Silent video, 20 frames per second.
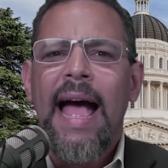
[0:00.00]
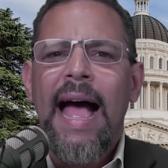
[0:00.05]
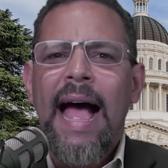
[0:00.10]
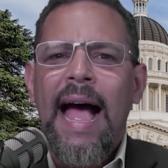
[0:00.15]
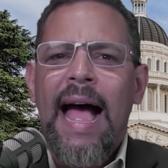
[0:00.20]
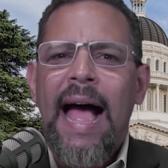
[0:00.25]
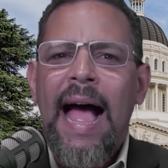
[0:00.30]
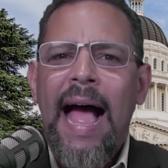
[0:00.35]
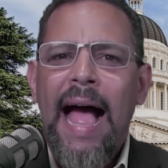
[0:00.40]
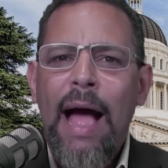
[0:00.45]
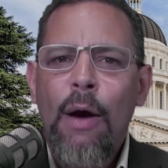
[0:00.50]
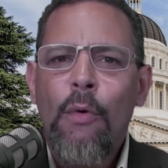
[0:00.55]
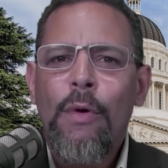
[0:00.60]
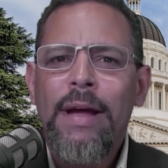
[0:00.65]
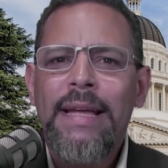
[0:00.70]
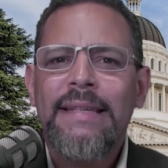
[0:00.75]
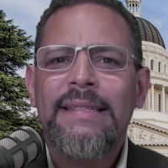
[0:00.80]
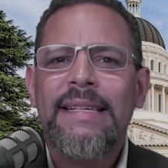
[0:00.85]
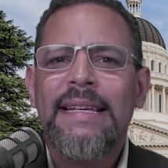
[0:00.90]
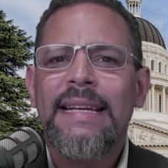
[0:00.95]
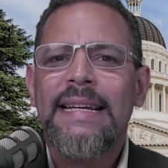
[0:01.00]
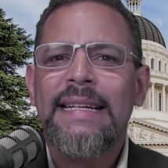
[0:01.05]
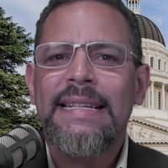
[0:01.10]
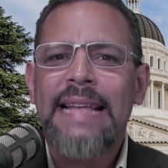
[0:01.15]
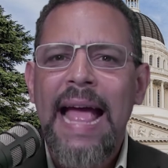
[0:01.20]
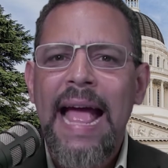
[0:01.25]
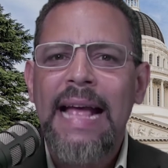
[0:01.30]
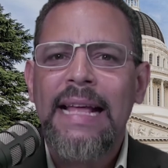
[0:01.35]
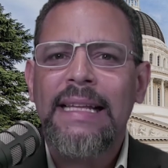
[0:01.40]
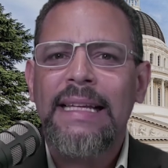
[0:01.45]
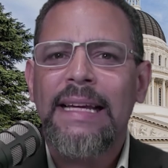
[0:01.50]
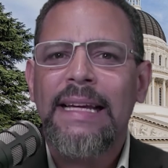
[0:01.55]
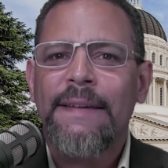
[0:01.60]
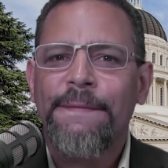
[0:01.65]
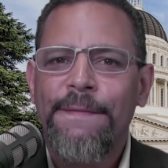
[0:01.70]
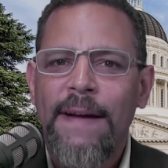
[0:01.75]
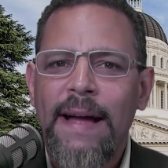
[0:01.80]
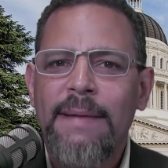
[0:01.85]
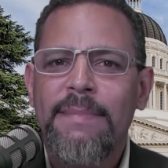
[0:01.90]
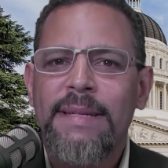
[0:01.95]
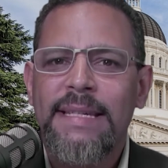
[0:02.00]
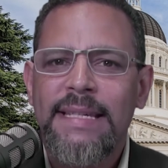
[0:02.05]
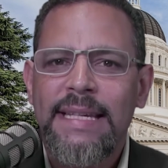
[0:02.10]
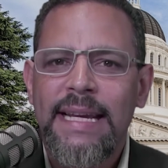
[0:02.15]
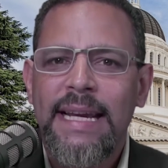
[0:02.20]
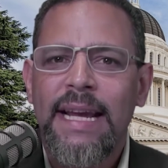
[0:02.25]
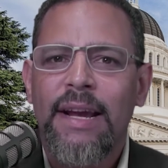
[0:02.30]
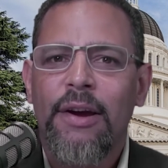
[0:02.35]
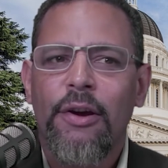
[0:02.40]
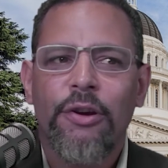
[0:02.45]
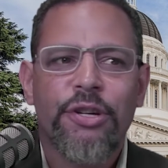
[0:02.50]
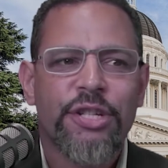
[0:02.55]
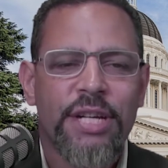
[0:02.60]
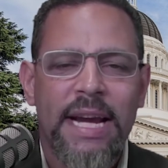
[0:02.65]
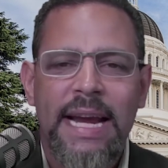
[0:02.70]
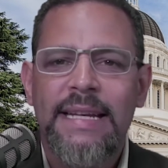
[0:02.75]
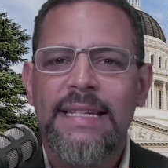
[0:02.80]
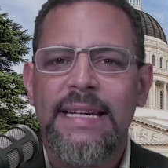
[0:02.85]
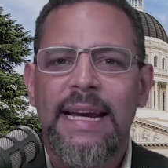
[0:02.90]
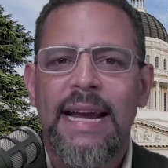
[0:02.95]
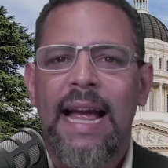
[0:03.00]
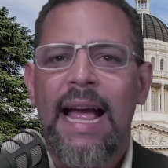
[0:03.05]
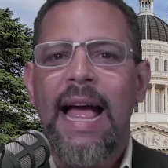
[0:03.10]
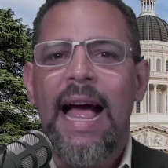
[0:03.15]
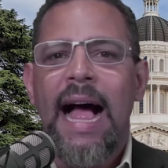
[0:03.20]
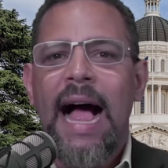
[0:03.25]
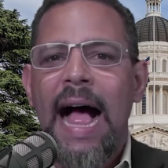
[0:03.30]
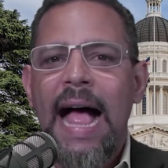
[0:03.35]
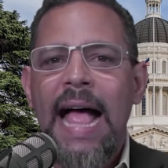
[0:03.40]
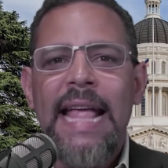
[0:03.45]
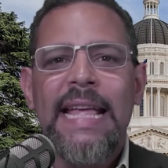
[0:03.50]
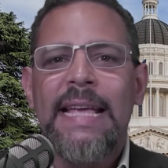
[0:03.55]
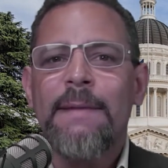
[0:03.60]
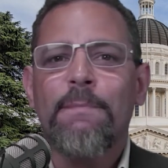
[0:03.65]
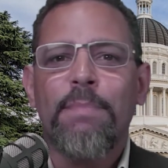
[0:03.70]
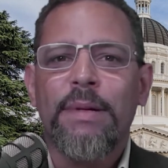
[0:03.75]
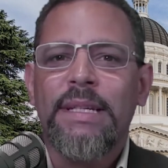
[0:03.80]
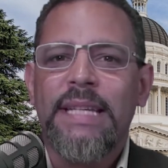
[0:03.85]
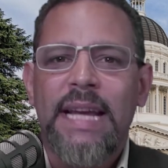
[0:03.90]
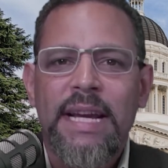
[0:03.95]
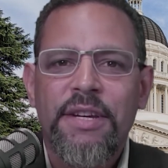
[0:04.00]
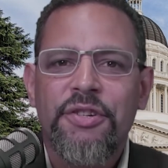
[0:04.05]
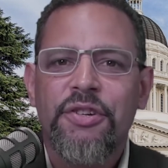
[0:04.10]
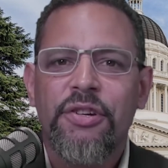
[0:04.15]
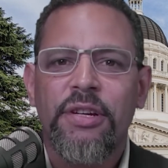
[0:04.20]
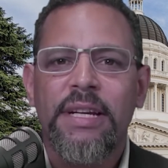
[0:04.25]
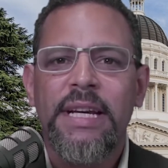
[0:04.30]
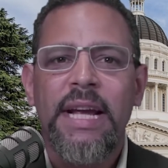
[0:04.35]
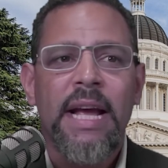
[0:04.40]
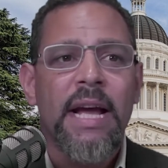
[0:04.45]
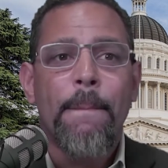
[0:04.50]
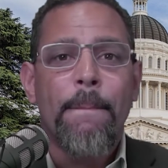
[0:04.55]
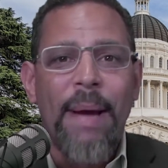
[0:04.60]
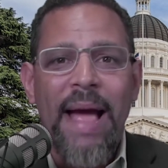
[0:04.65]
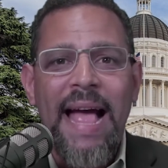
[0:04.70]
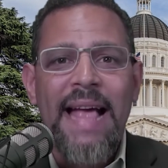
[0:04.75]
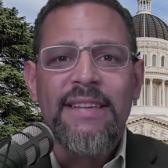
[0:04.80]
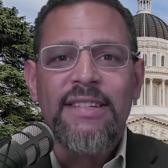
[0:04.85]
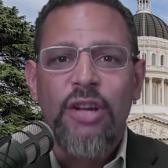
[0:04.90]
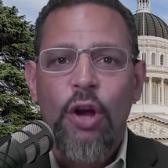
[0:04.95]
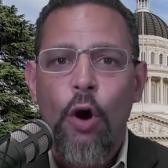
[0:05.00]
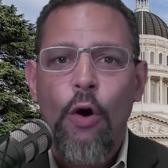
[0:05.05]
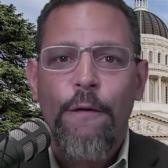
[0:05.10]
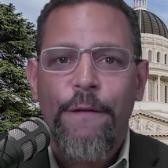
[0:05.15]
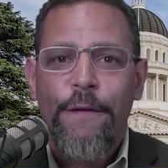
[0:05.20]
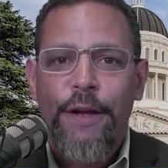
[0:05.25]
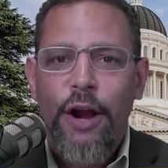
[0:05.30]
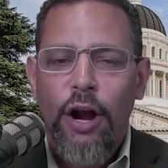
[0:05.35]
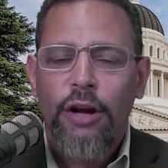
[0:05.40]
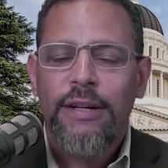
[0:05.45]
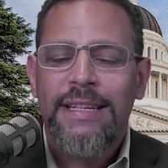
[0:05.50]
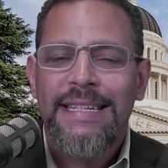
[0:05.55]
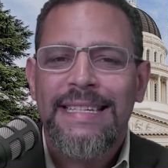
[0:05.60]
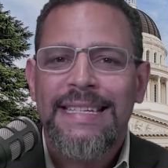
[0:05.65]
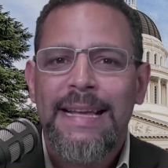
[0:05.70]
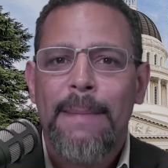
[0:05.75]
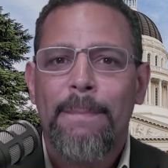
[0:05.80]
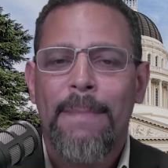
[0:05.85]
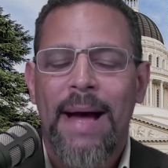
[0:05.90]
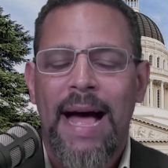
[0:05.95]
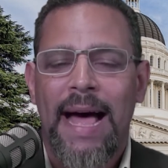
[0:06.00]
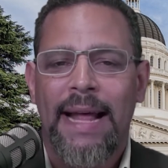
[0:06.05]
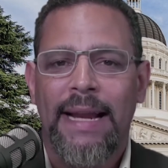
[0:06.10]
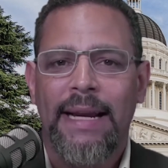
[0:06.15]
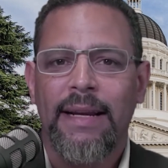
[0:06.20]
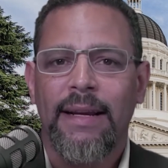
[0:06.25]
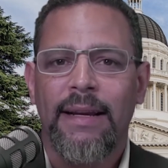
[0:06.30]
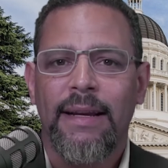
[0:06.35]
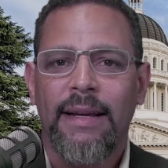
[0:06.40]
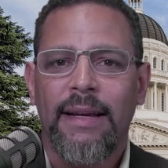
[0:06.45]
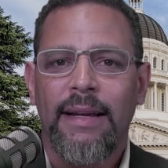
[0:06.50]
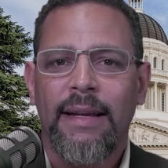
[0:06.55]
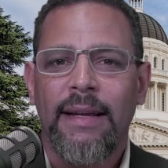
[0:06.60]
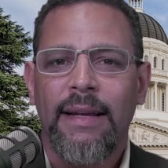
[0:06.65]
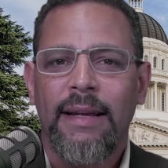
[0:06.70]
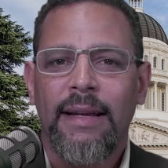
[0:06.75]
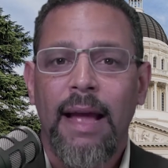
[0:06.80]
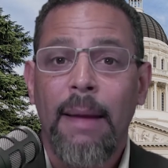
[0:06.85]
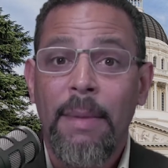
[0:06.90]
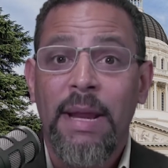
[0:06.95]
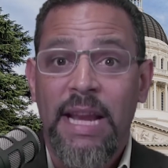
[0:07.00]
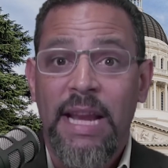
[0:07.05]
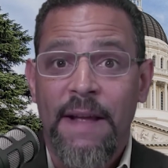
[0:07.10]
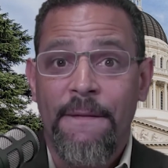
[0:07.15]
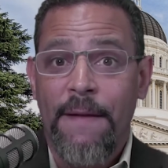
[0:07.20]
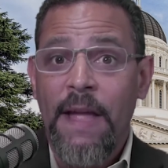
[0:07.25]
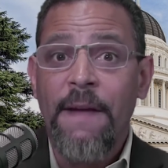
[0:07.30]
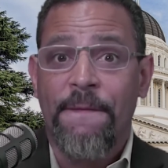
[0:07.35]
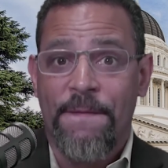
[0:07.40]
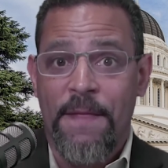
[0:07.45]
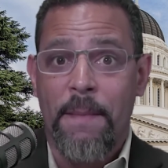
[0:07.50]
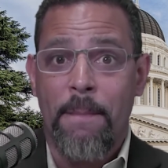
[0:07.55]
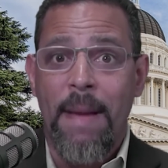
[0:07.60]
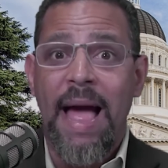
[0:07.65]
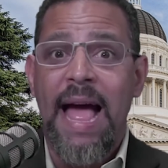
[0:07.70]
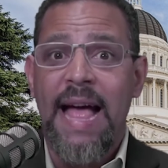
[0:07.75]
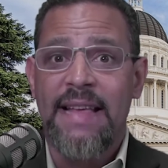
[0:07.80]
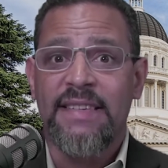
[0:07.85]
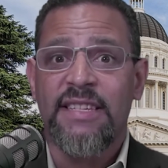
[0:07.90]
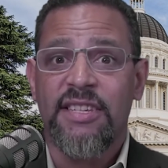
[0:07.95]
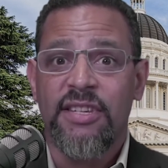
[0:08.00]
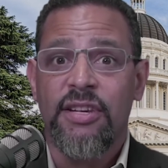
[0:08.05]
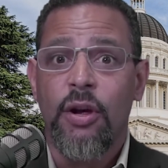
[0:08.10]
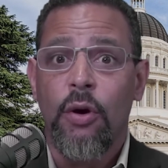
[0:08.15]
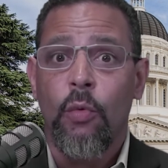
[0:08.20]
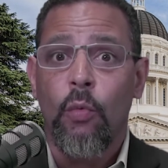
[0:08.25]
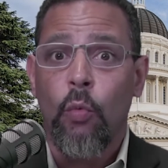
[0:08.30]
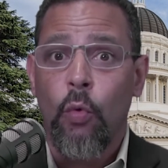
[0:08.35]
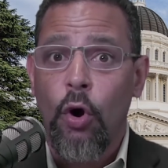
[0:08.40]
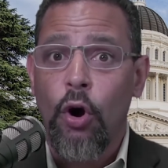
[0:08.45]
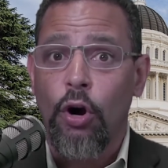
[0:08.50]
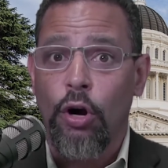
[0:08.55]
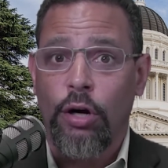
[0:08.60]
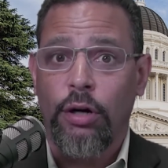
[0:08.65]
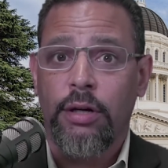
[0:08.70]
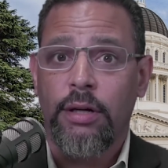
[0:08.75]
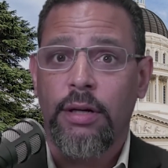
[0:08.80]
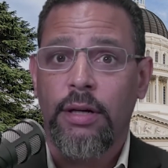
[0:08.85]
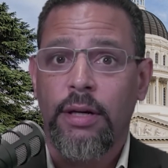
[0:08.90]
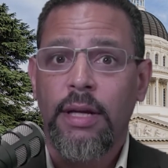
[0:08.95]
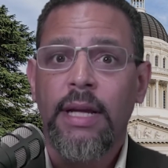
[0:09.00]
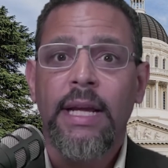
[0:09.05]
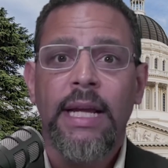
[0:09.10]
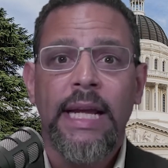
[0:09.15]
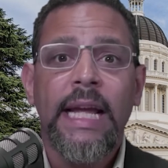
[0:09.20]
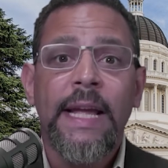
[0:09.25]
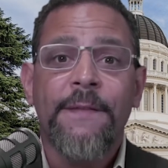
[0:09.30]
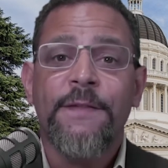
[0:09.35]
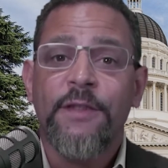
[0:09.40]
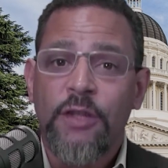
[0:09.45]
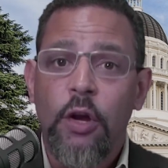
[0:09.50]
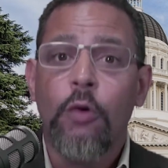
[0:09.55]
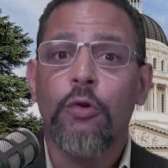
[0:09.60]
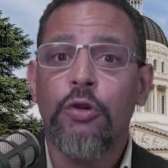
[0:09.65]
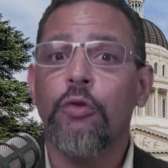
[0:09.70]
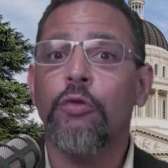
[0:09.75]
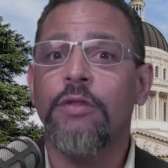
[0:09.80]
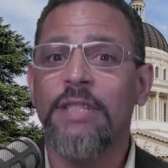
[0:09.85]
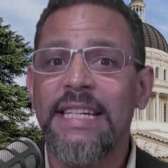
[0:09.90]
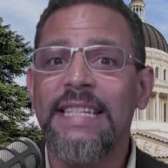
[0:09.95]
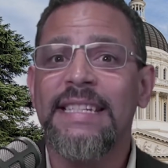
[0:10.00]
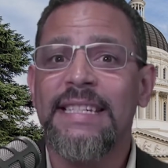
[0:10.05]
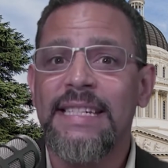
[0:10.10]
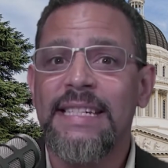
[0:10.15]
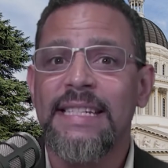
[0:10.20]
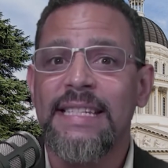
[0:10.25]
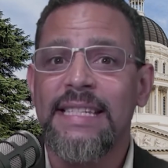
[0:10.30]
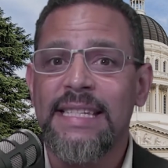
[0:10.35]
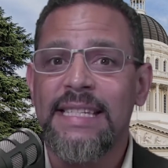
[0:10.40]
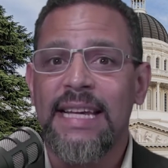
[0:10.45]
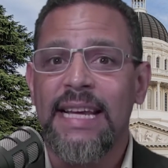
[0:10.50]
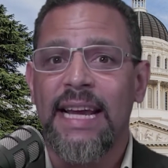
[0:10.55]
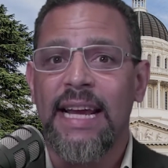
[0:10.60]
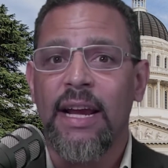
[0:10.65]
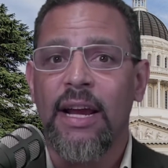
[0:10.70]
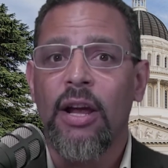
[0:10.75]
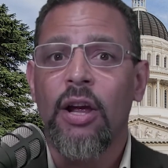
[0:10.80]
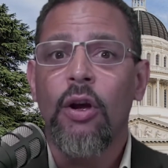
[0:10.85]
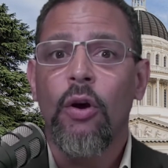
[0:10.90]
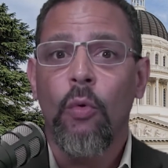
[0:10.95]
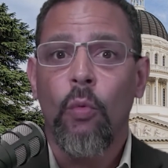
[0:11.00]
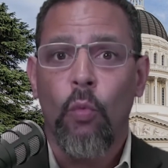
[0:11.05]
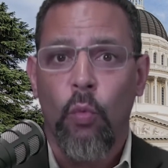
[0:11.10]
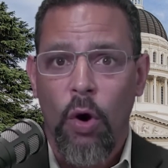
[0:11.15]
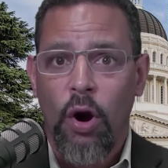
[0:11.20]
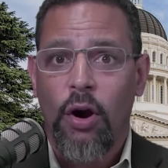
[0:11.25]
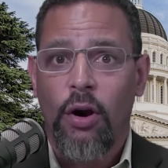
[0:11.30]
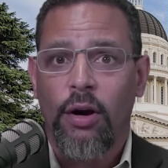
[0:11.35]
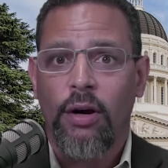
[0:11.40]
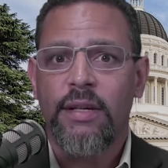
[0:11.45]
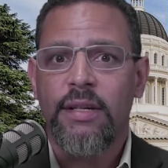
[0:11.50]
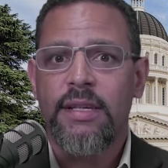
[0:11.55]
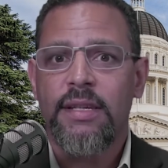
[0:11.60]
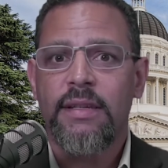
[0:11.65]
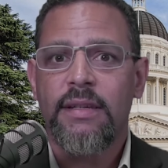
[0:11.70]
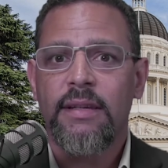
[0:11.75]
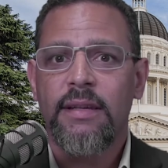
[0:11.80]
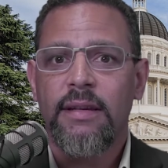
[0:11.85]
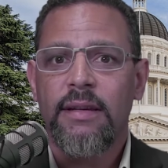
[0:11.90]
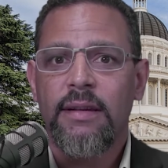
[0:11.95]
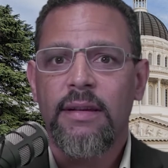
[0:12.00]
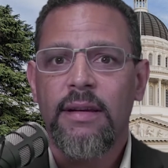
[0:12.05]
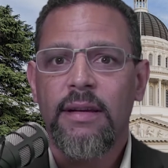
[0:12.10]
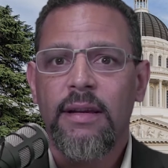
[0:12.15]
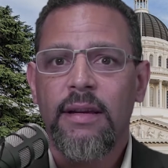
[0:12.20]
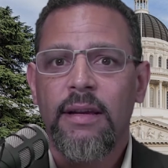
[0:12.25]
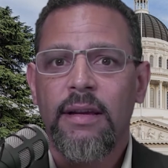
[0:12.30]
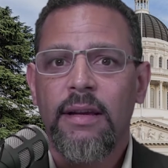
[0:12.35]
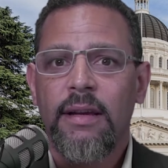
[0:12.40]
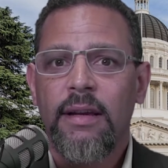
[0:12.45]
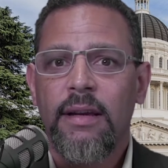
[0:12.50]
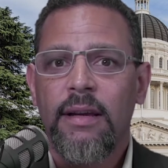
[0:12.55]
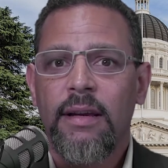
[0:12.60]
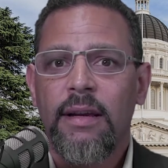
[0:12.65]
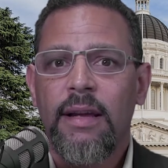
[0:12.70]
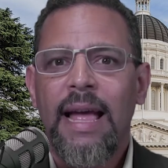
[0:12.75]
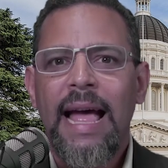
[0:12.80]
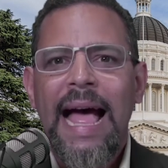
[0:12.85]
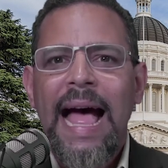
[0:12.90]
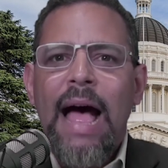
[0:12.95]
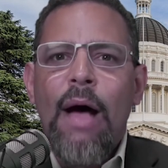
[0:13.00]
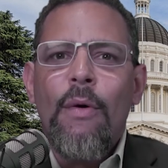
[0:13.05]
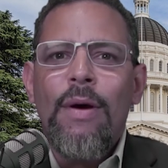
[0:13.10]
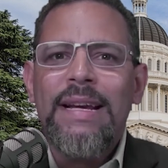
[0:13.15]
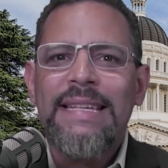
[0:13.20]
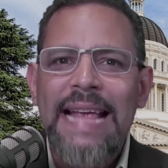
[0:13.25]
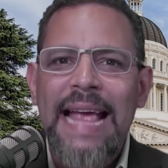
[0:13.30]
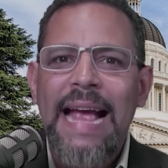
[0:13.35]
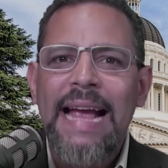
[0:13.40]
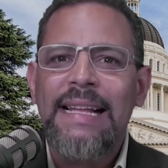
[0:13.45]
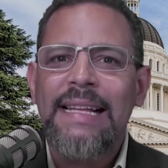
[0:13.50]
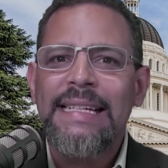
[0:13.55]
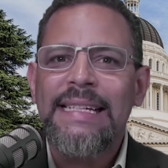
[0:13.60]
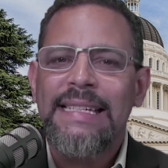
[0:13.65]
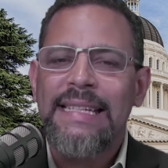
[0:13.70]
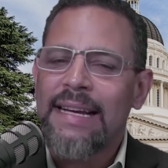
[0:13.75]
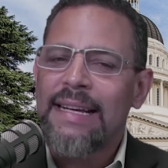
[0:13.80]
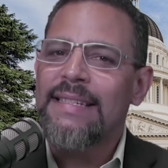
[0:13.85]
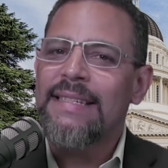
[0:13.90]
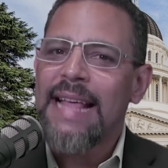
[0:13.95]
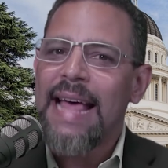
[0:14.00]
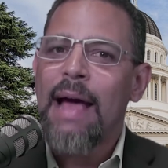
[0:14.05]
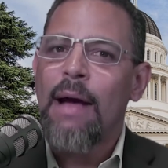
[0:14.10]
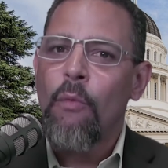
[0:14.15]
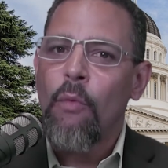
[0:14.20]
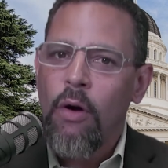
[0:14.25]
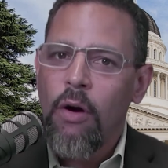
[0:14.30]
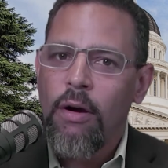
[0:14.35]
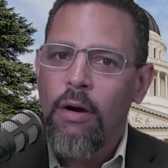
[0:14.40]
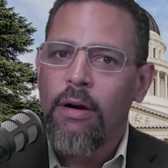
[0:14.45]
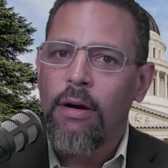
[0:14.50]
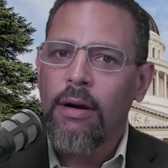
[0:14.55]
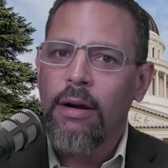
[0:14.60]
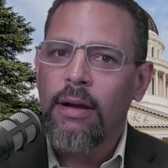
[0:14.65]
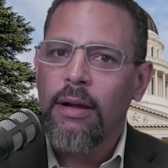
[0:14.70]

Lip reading: how is it exactly if I'm singing or chanting, I can potentially pass COVID on to somebody? I mean, if the masks work, if social distancing works, how exactly does that work?